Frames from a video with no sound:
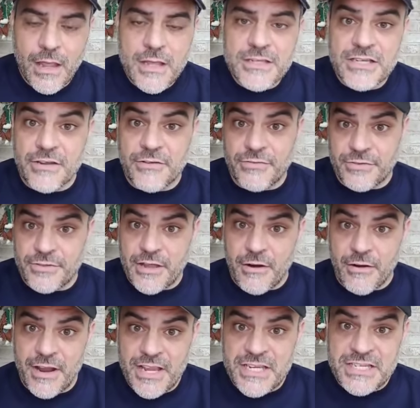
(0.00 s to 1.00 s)
So
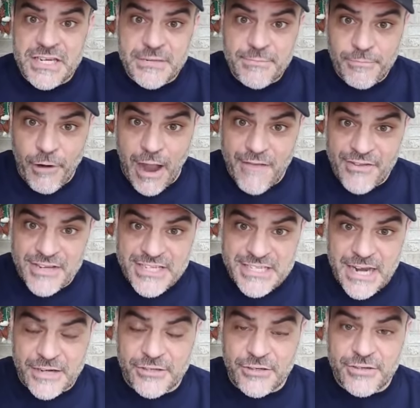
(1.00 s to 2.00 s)
there is private
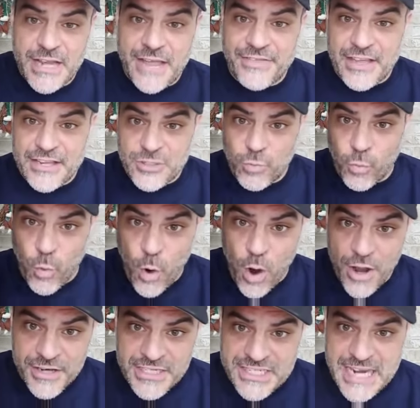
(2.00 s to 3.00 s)
sector debt. That's
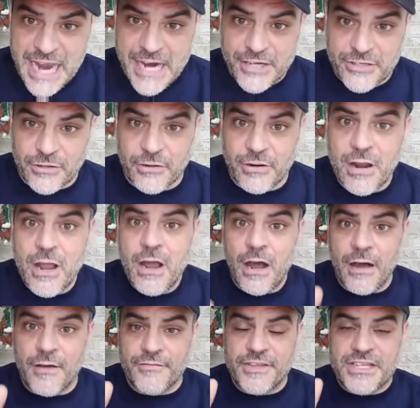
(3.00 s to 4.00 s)
one sector
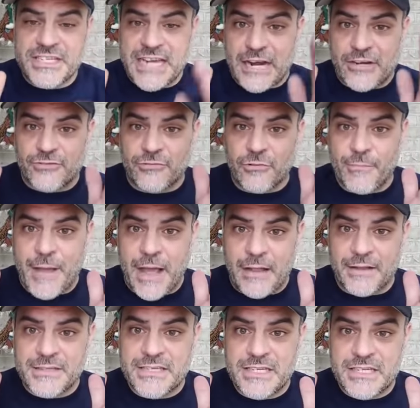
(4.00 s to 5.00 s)
of the sectoral
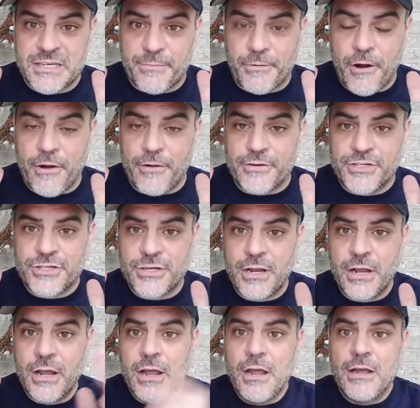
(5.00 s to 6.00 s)
balances approach.
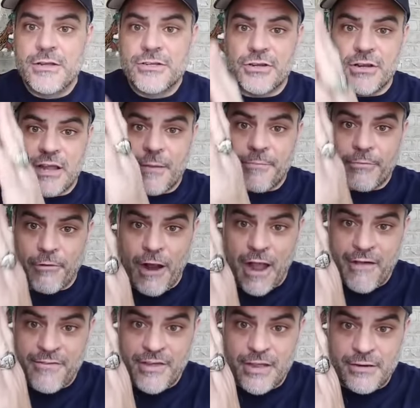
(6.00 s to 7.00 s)
So you got
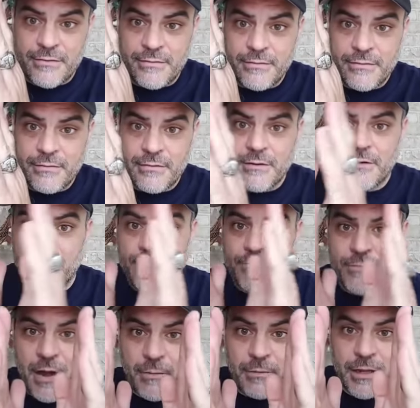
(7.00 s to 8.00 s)
private,
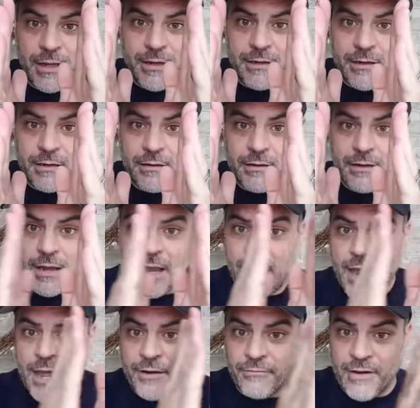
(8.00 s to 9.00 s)
public,
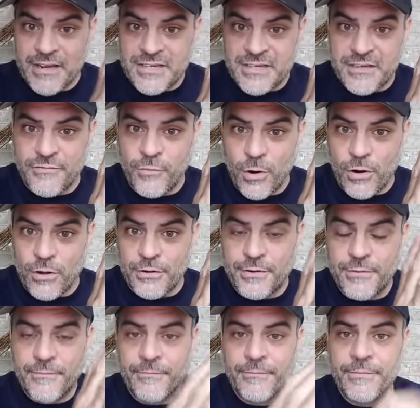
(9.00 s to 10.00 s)
and rest of world.
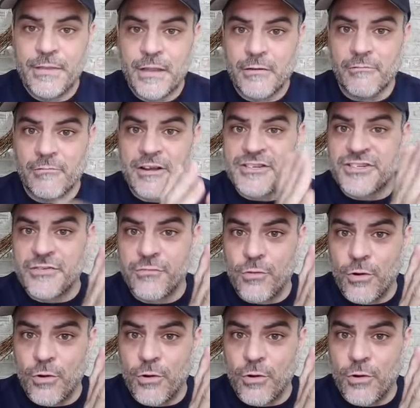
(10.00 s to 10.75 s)
Rest of